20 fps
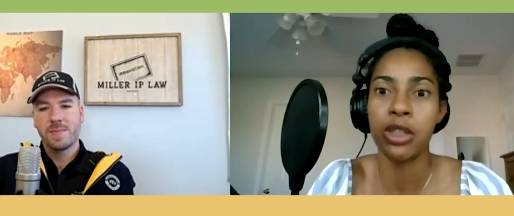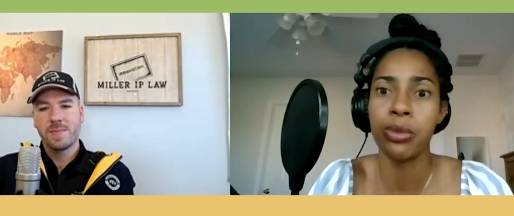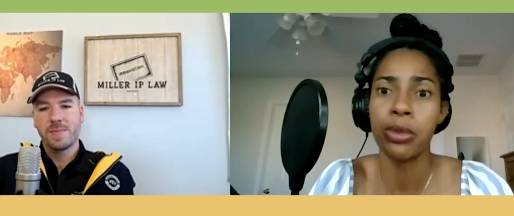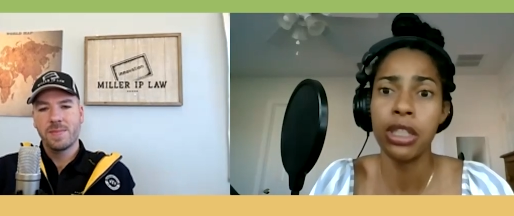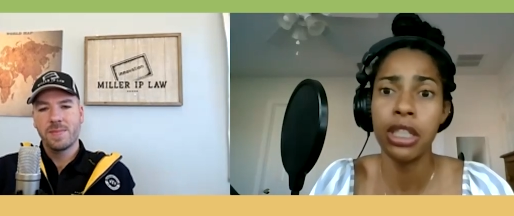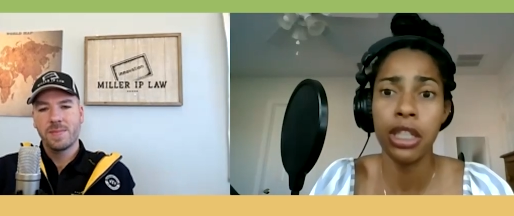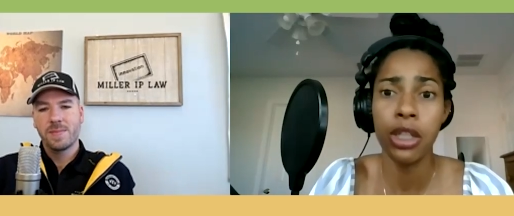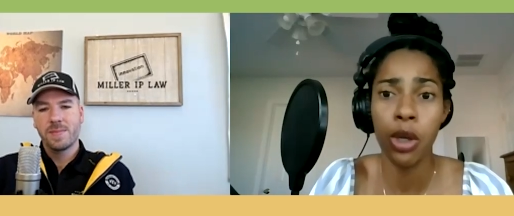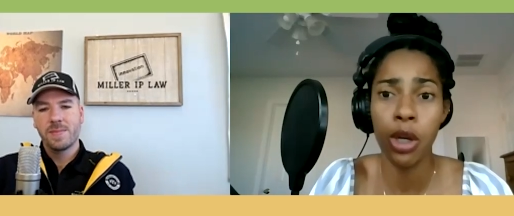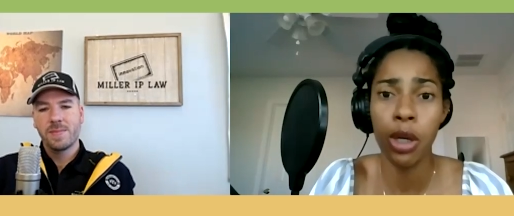Speaker 1: you're
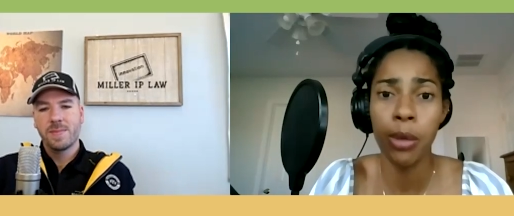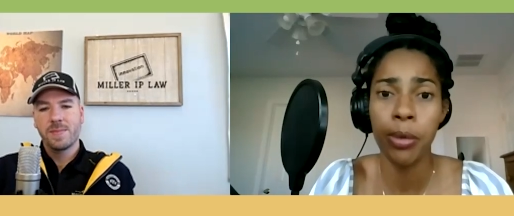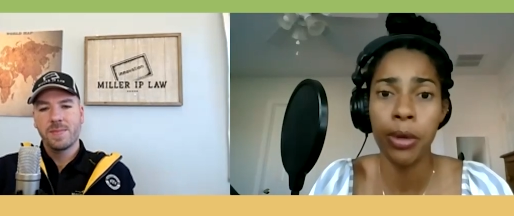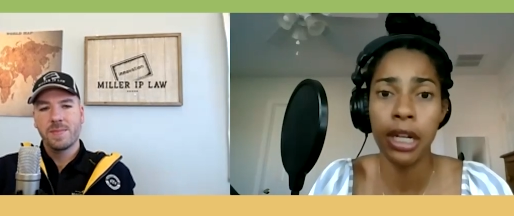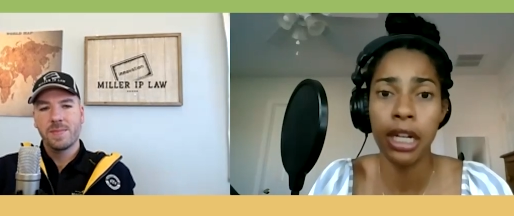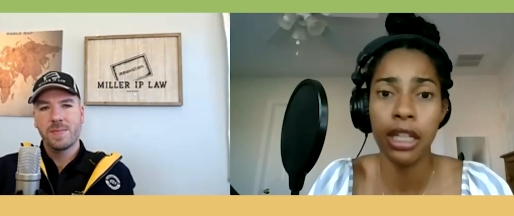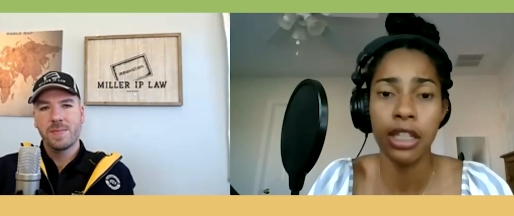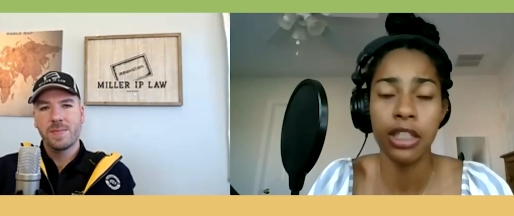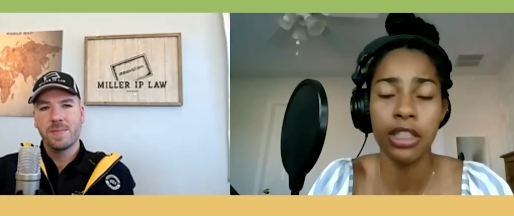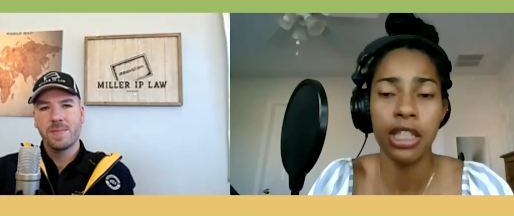really
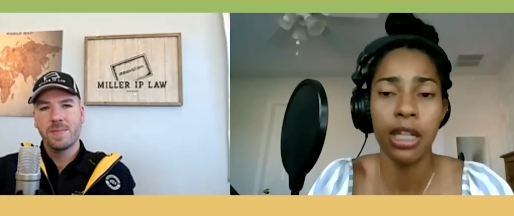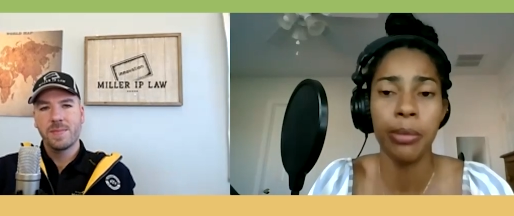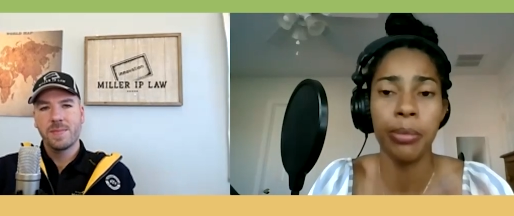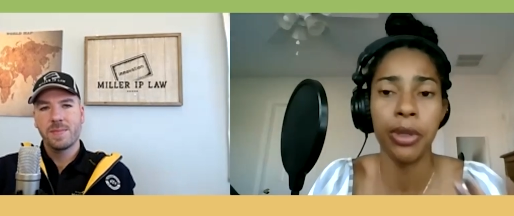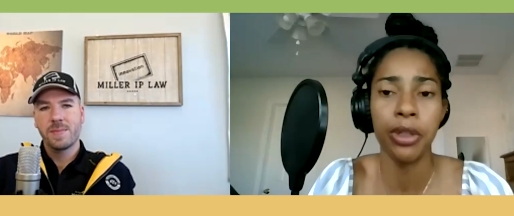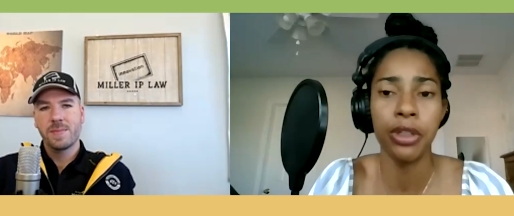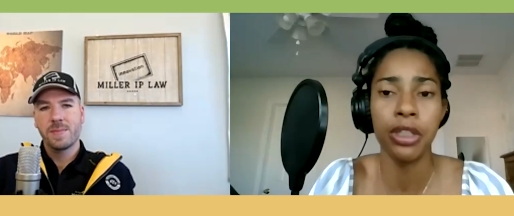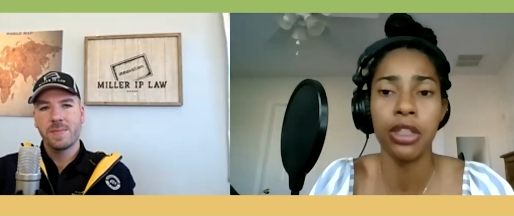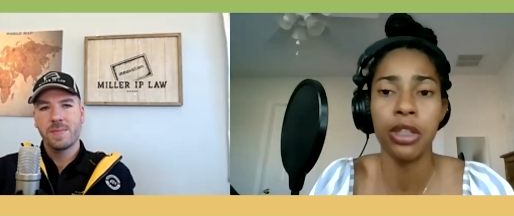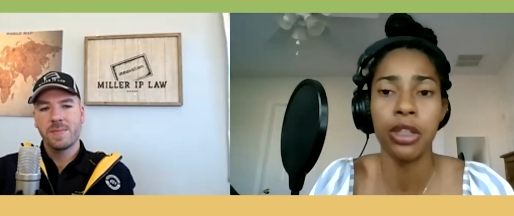incorporating like you
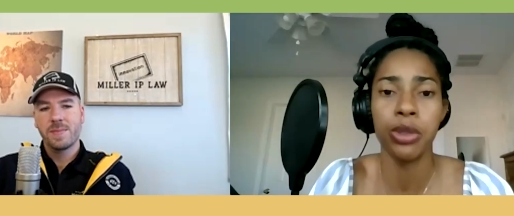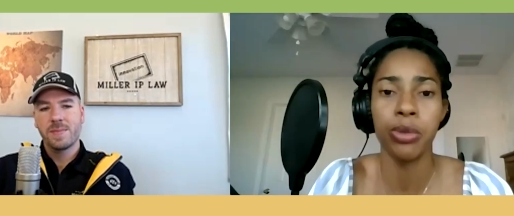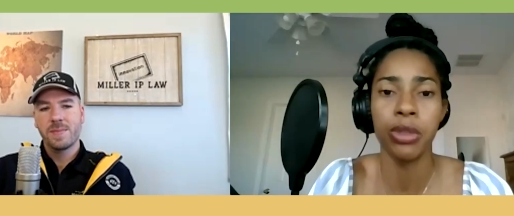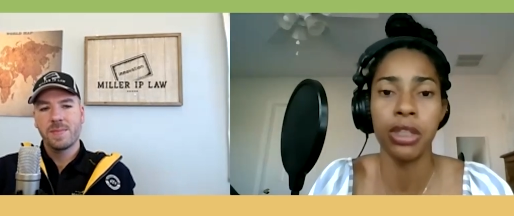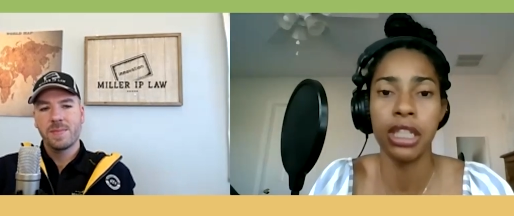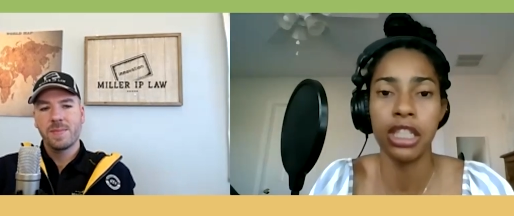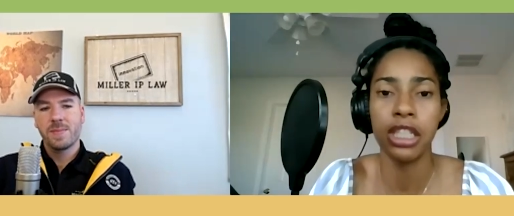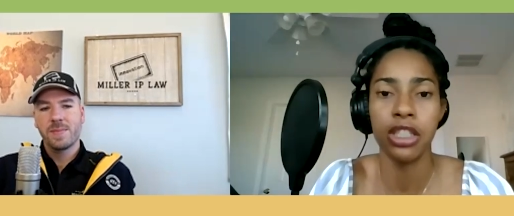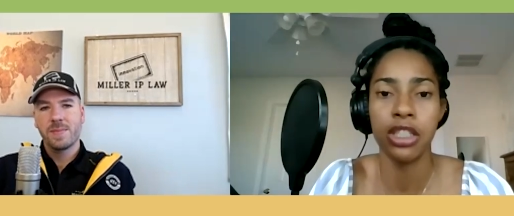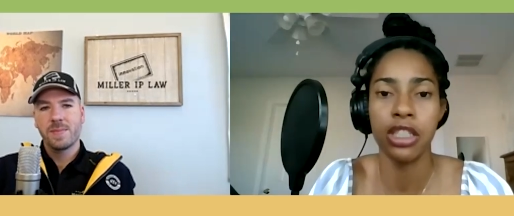said building those
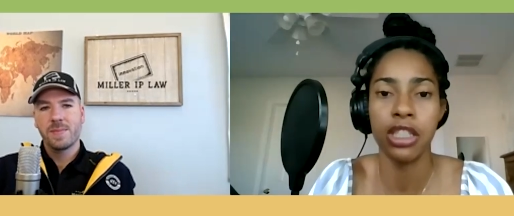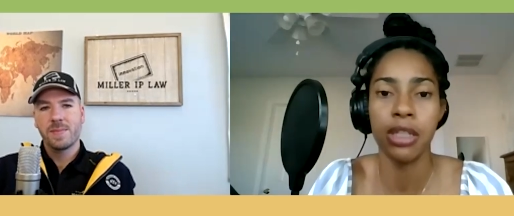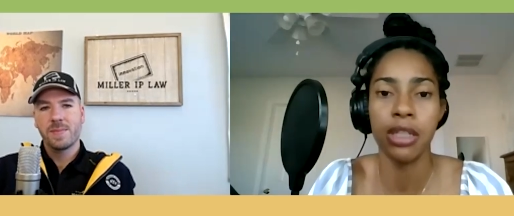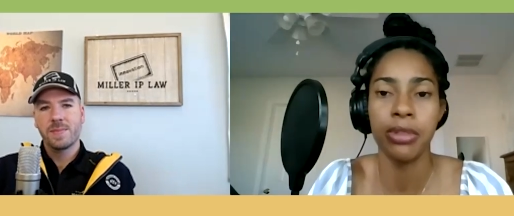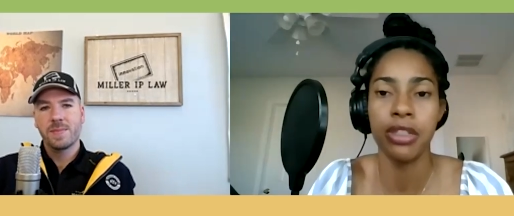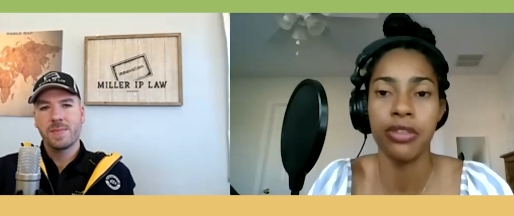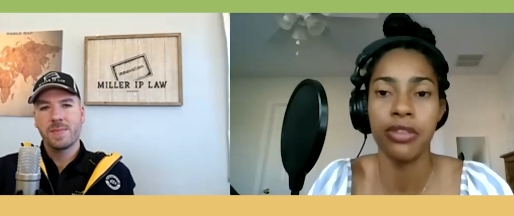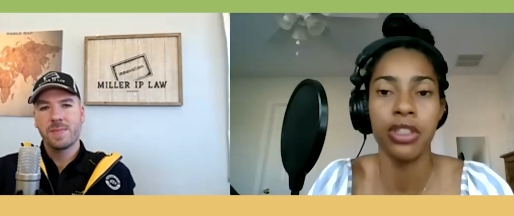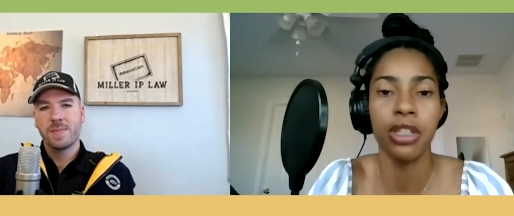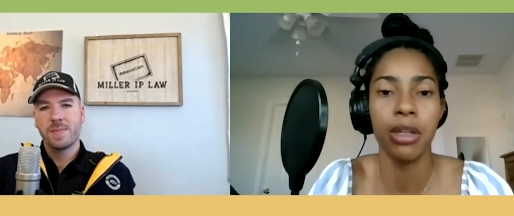
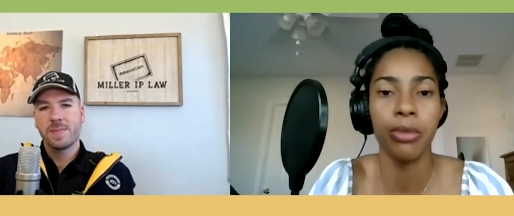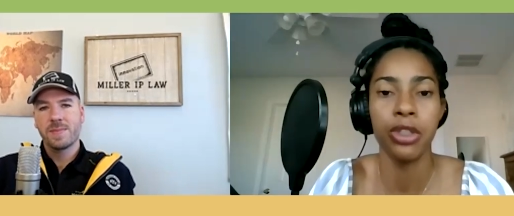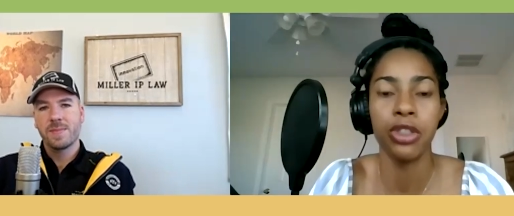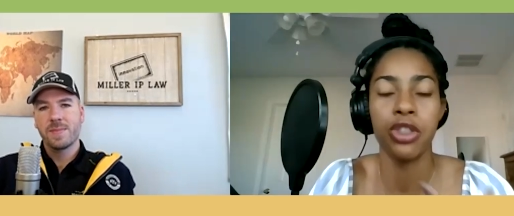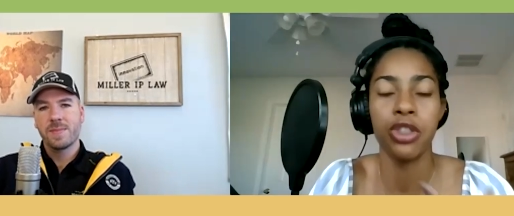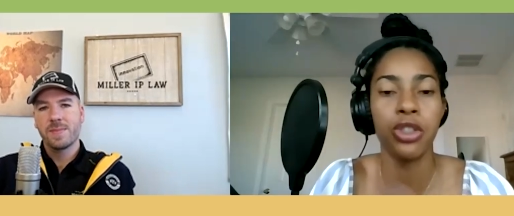relationships and if someone's